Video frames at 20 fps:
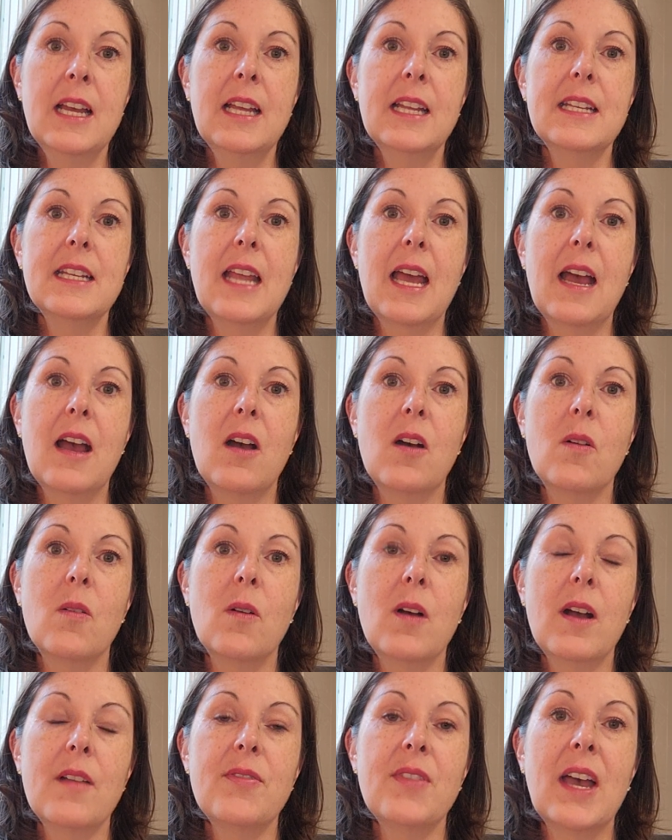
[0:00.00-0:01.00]

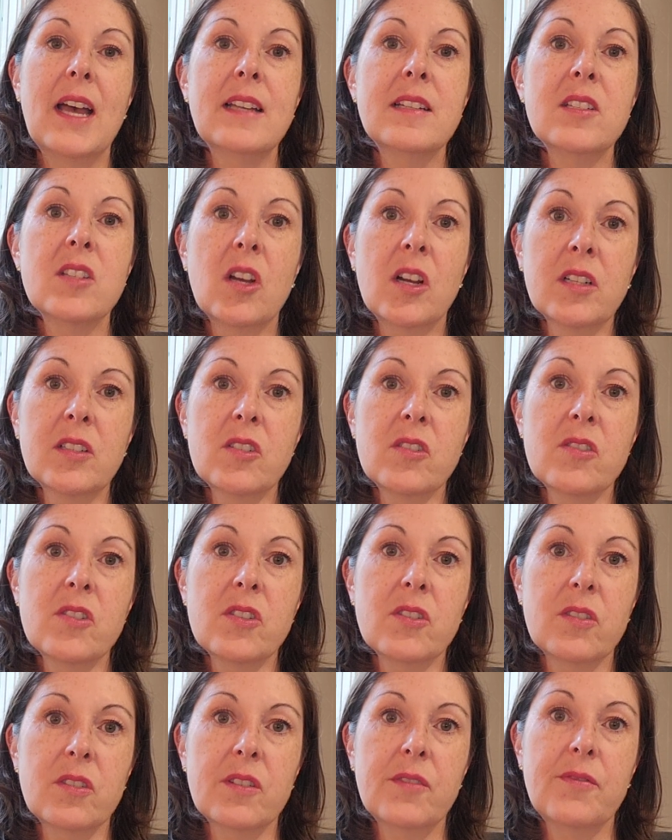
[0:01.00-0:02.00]
Now, that doctor
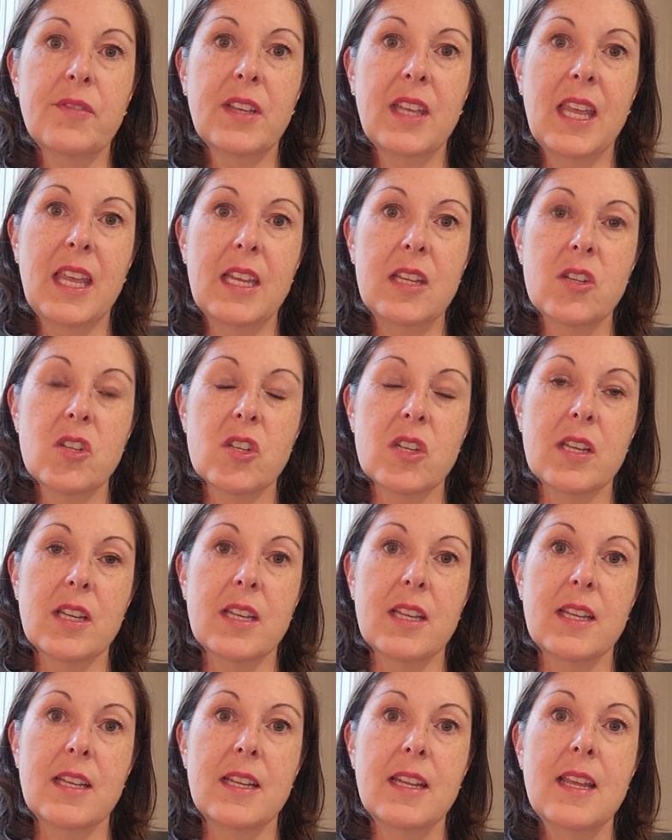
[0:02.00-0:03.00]

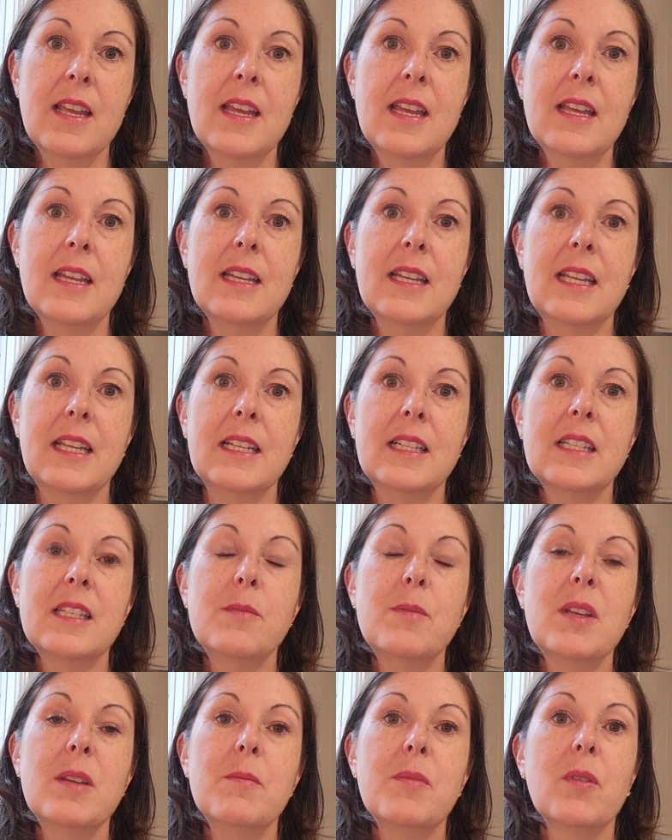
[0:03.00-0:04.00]
certification needs to
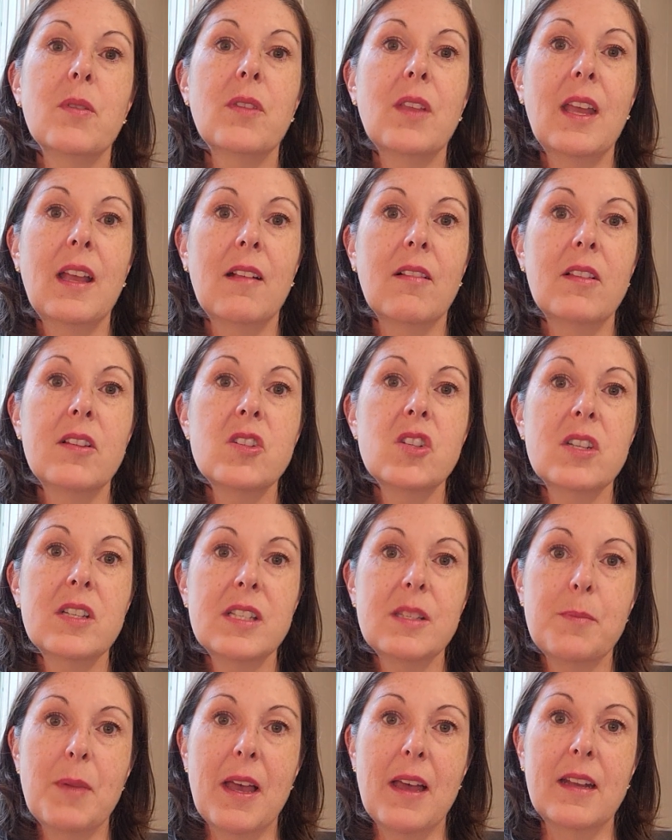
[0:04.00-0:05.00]
be in both English and
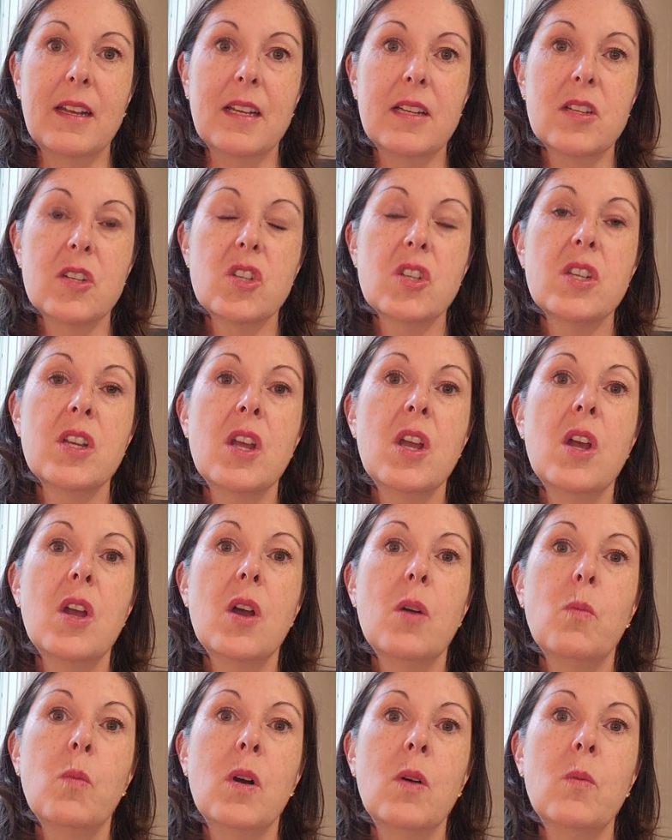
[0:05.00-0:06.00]
Spanish.
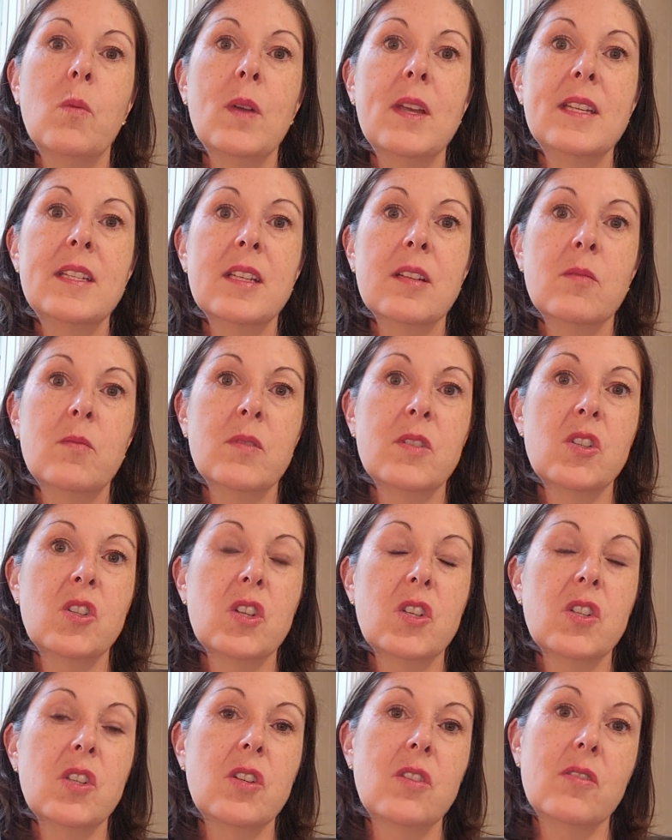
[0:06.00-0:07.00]
What we did was
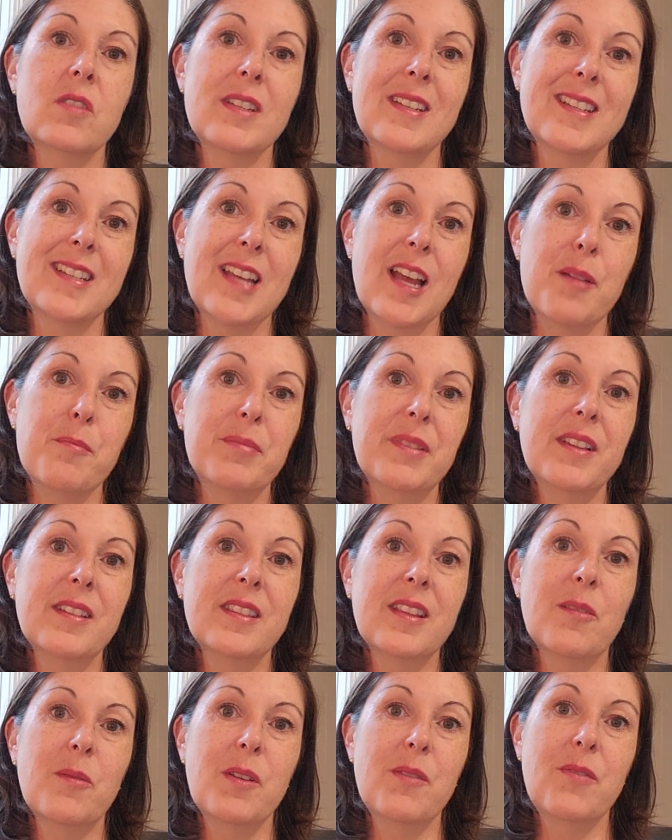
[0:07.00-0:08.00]
just use a template
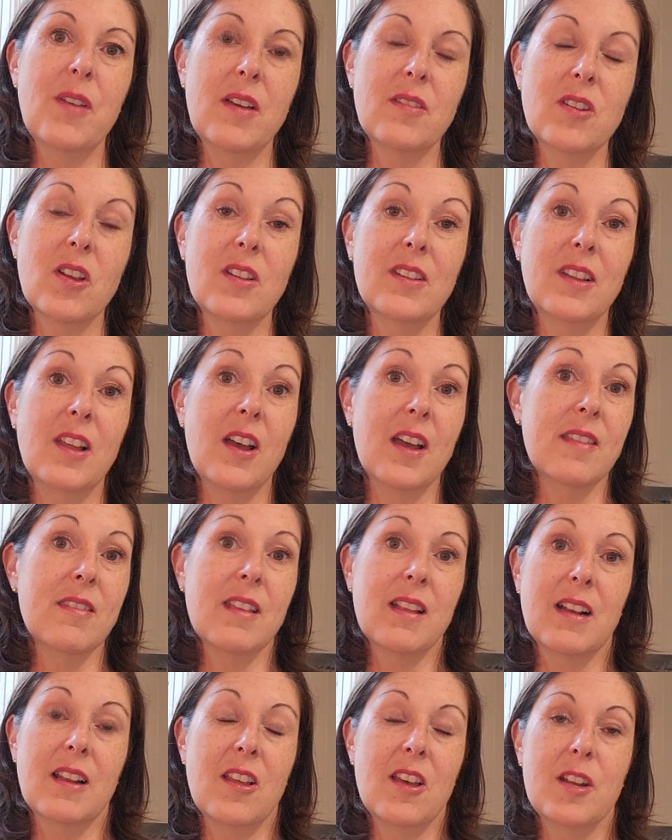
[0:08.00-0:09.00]
that we found online
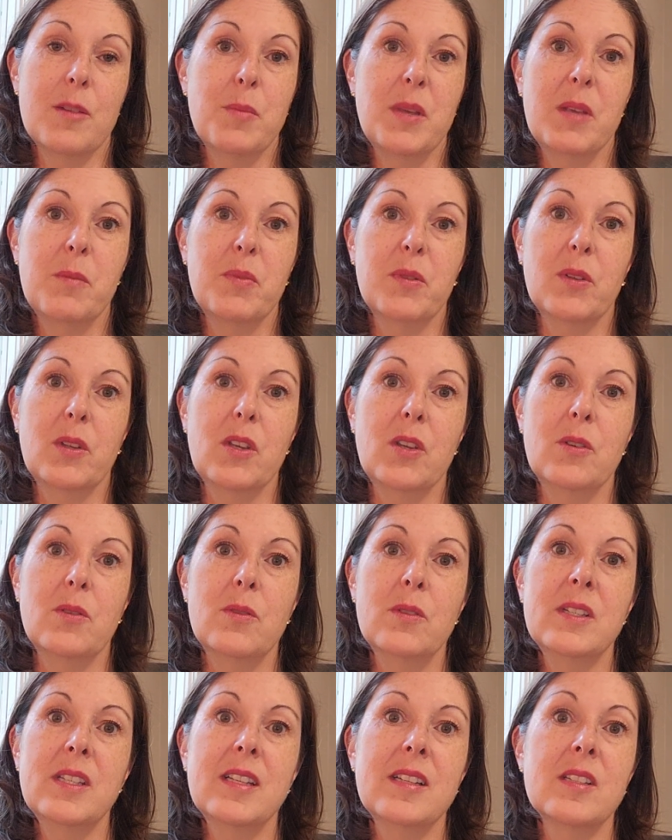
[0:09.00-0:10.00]
that a lot of people
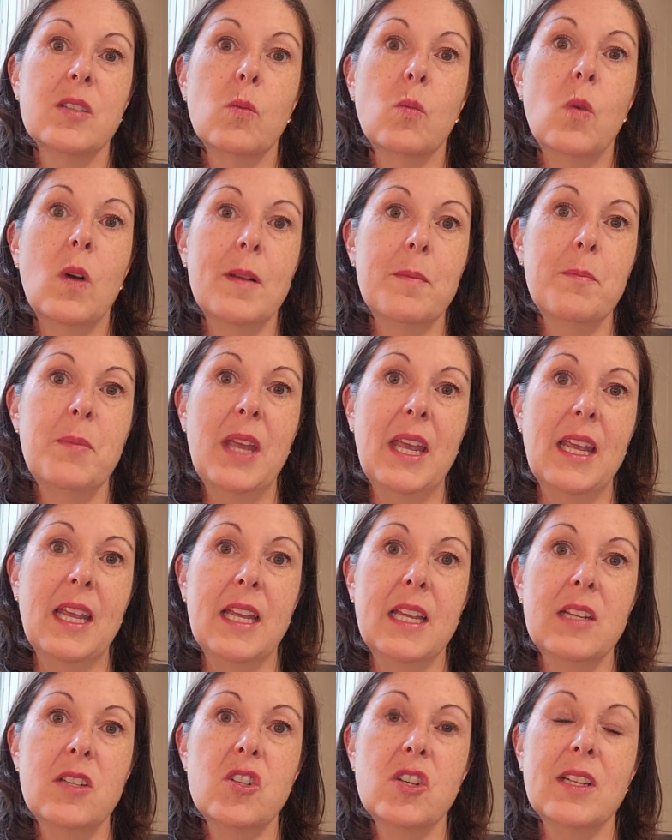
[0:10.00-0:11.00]
use. It's a
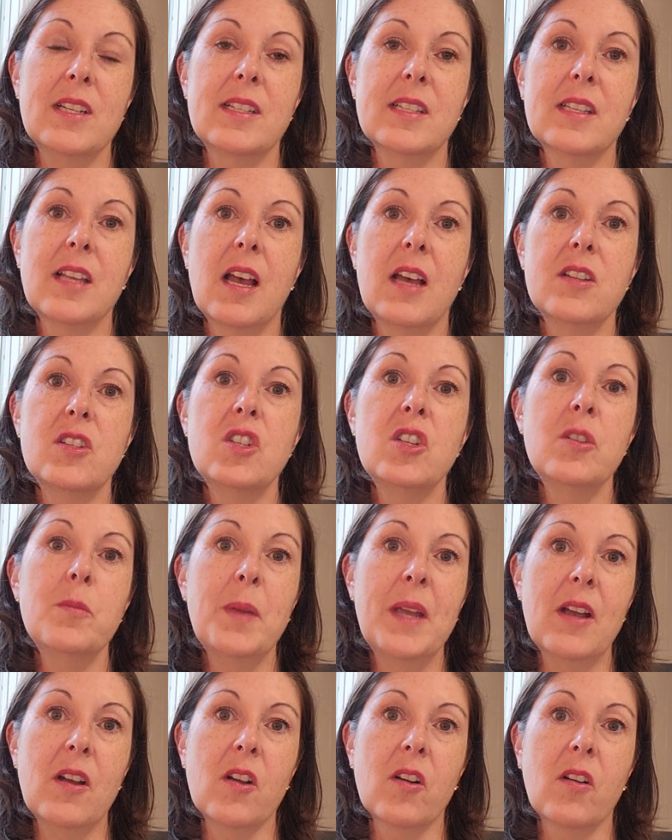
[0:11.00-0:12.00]
1-page. It's got 2
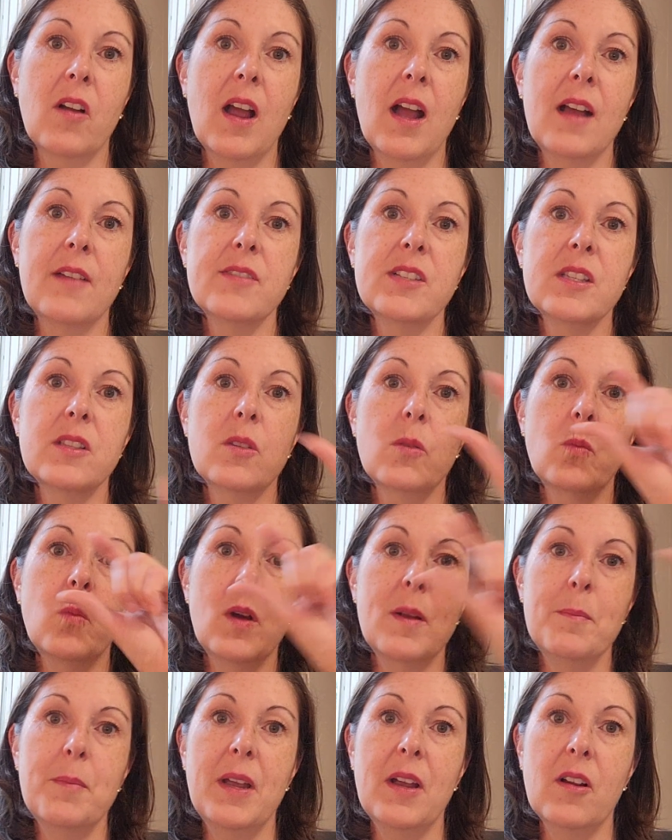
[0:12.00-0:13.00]
paragraphs. The
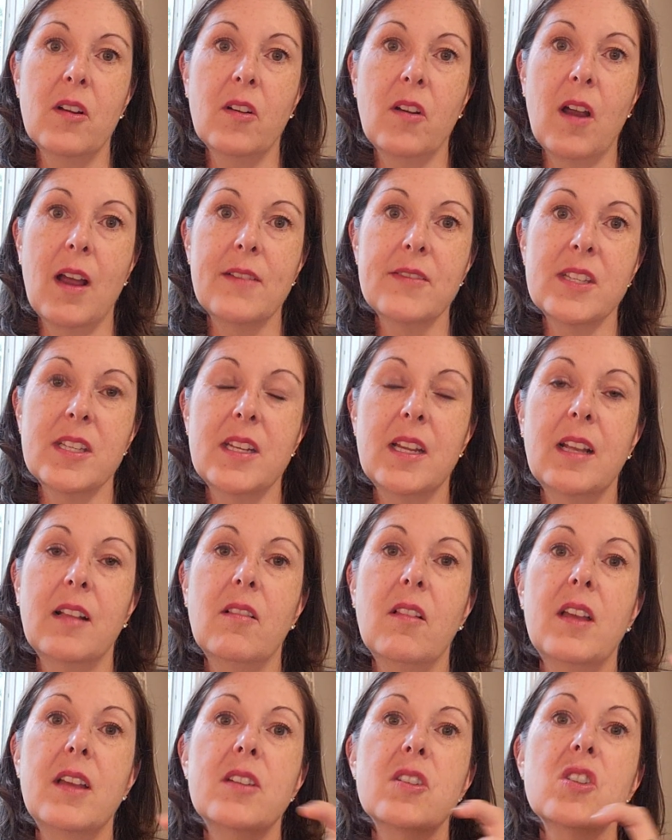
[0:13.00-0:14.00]
1 paragraph's in
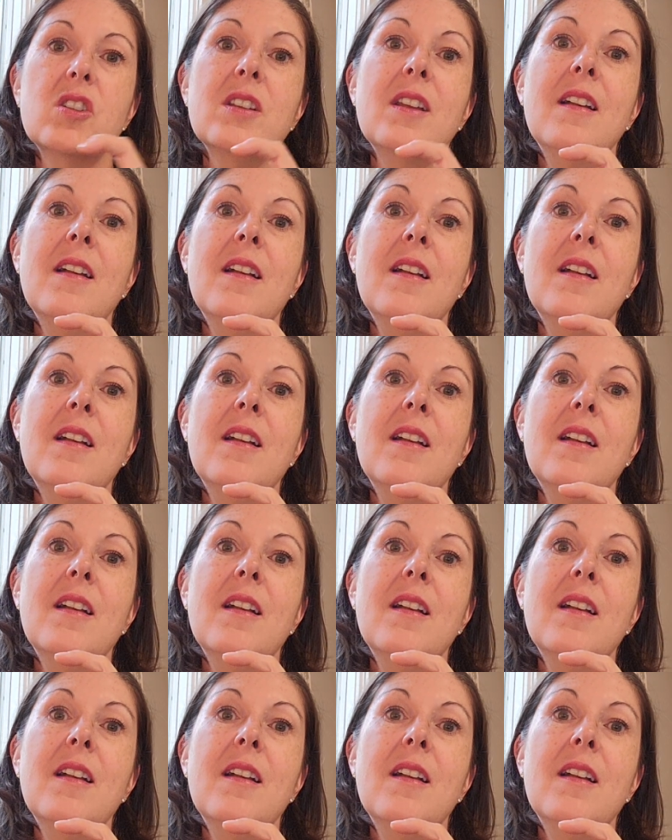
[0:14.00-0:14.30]
English.